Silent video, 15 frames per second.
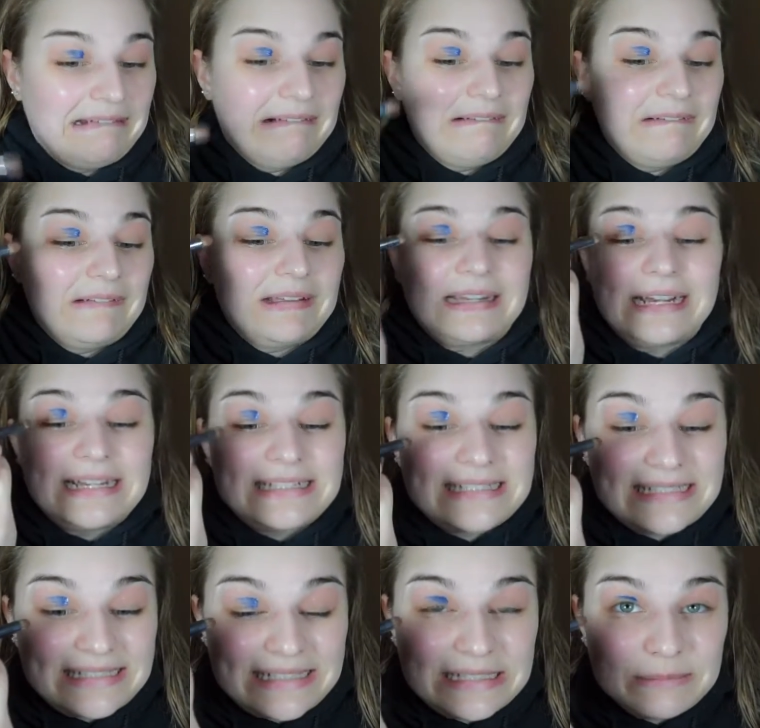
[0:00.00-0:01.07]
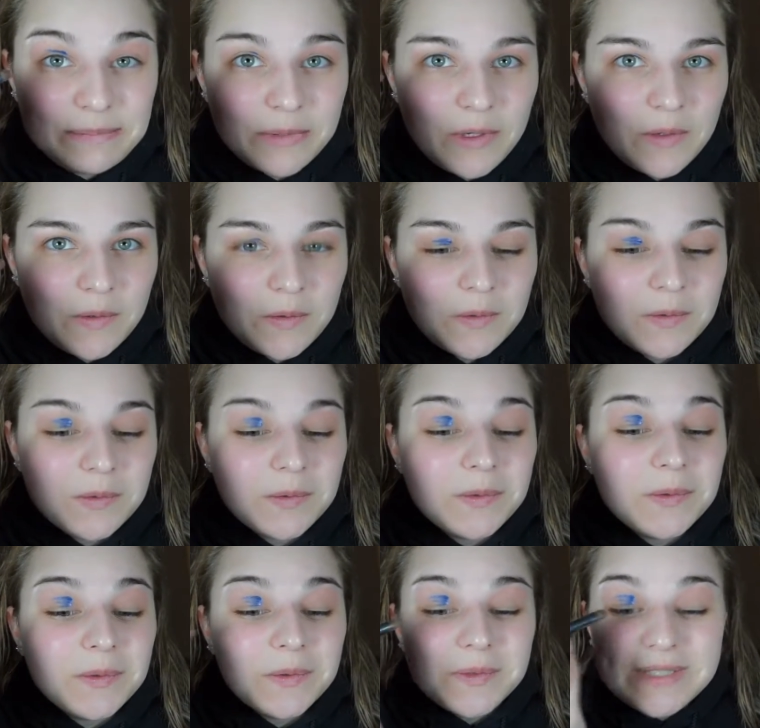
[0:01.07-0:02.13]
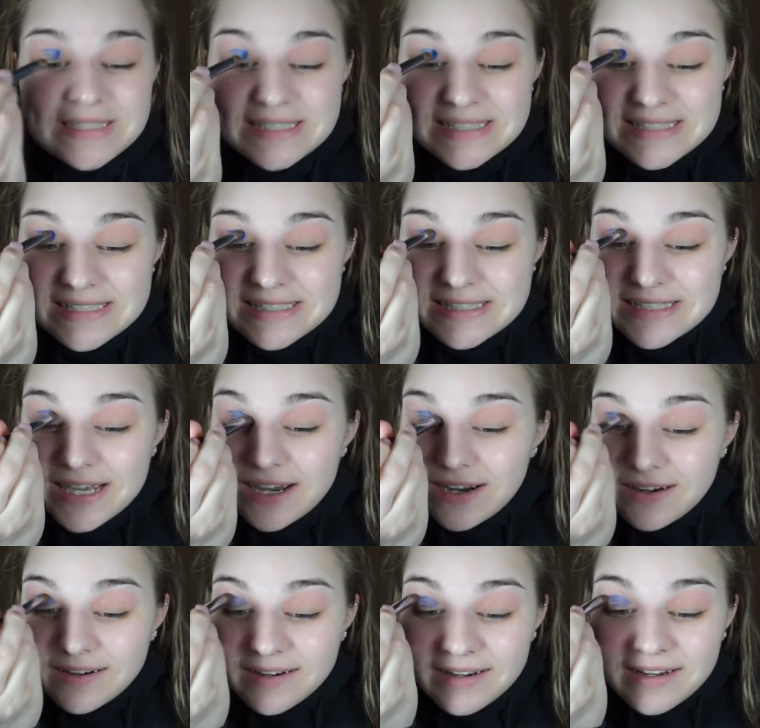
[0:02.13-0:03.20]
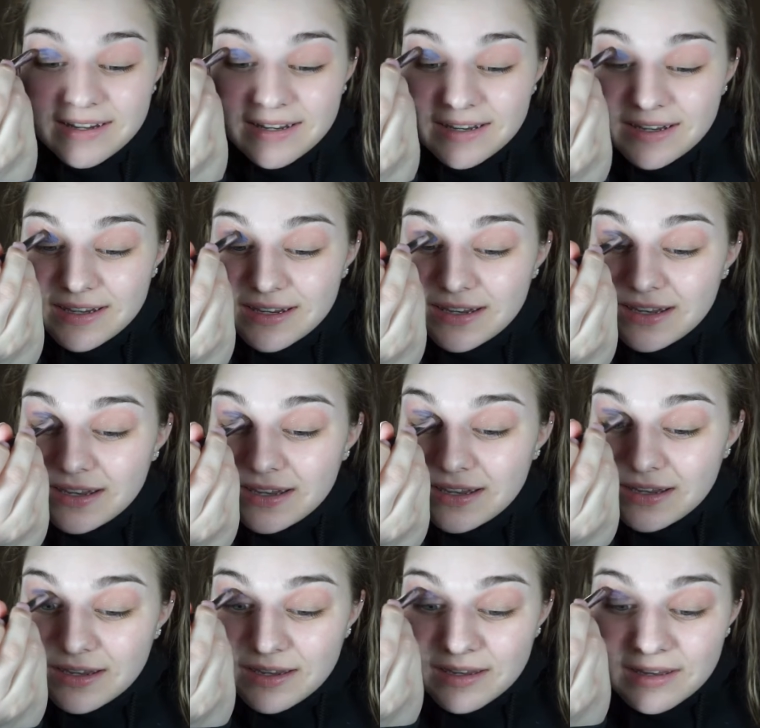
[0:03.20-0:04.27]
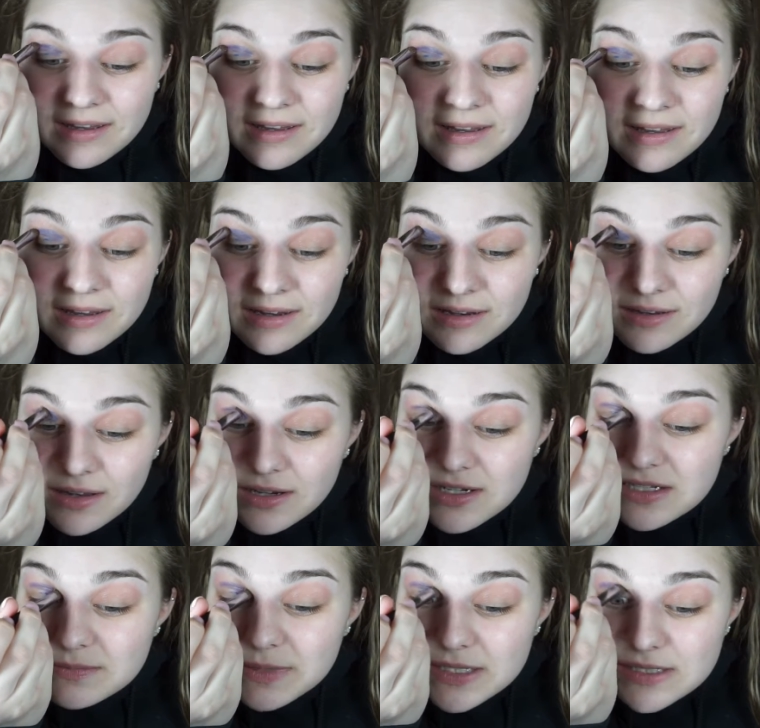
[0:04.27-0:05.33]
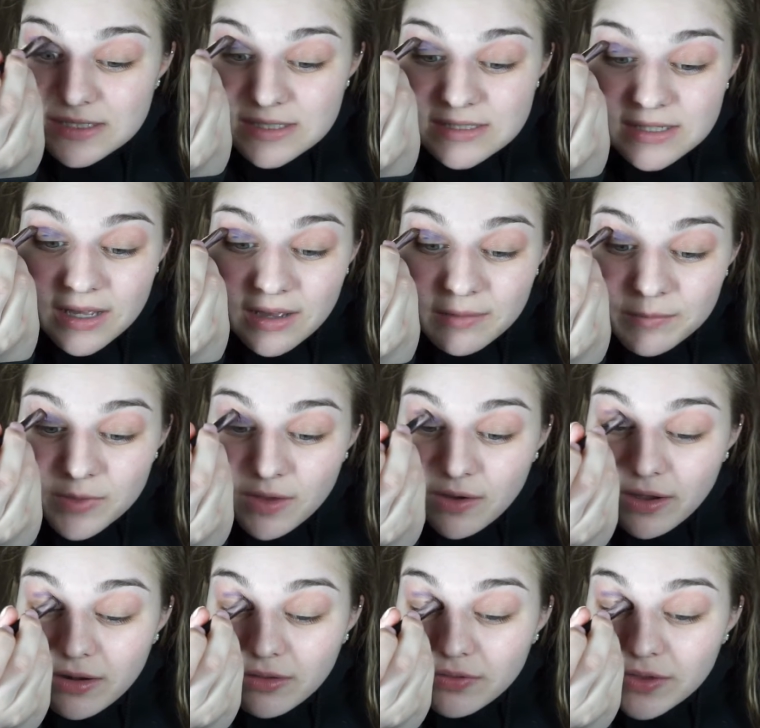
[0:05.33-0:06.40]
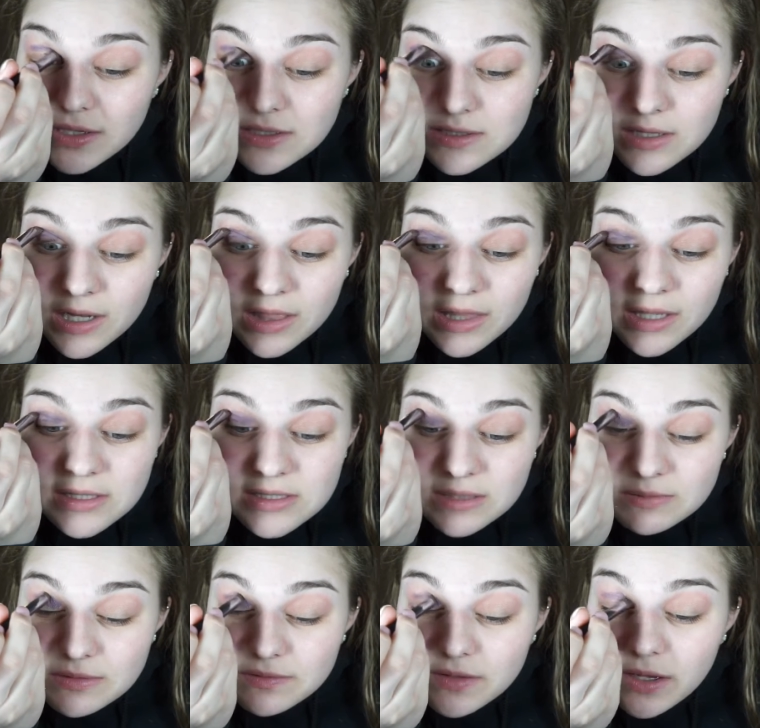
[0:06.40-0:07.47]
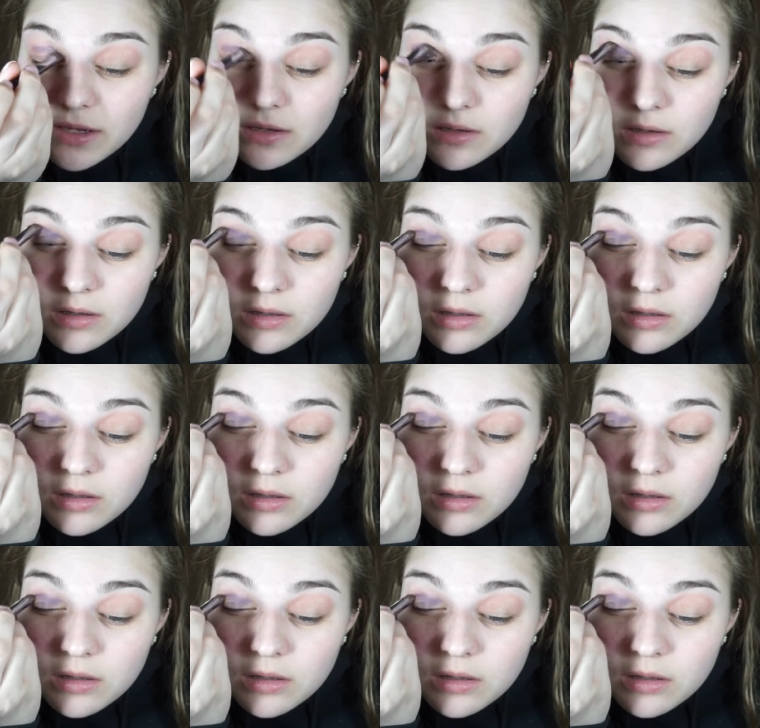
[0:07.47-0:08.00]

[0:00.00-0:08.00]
Oh guys, this is scary. Did I just mess this up? No, I don't think so. I think it's gonna be fine.